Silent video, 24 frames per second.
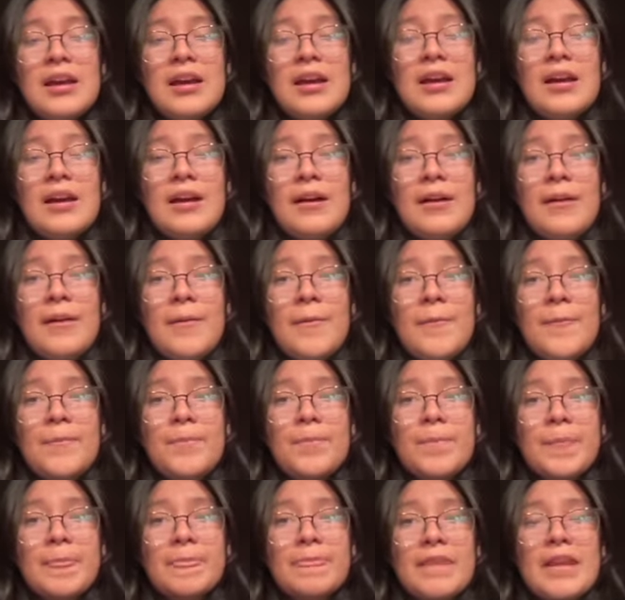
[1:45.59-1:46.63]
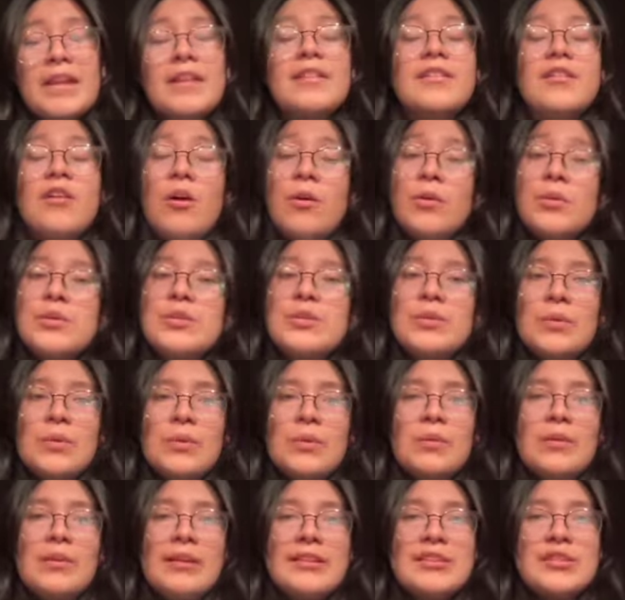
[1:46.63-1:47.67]
Um, and also
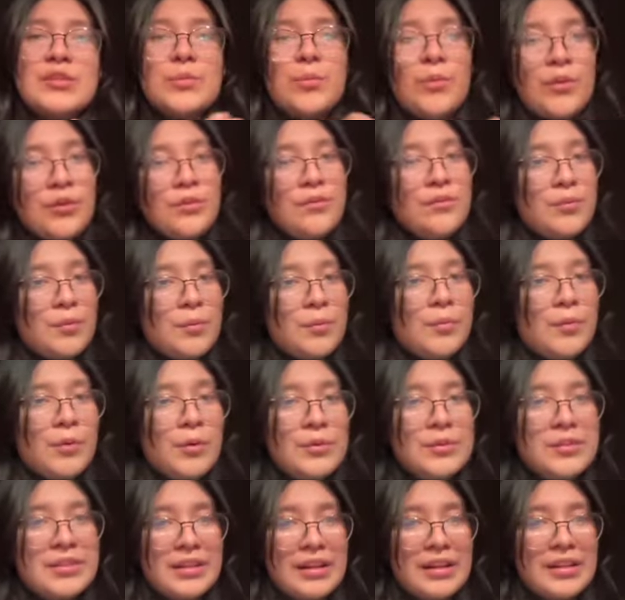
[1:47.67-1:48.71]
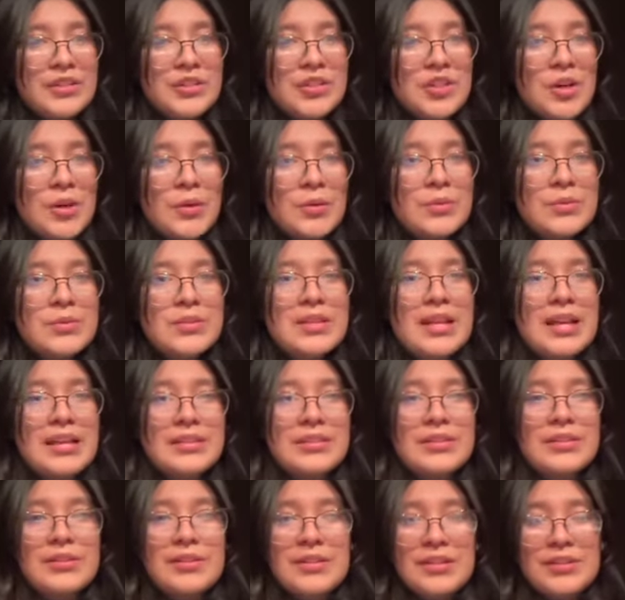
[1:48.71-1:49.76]
it's one of the roles that I chose as
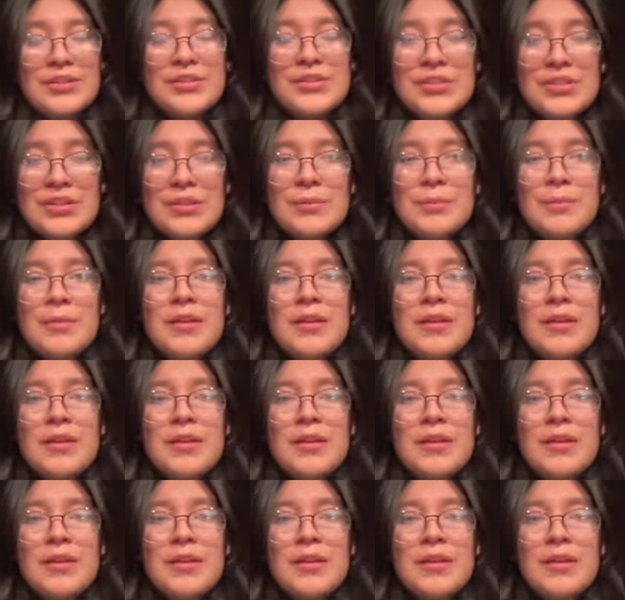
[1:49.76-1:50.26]
leadership,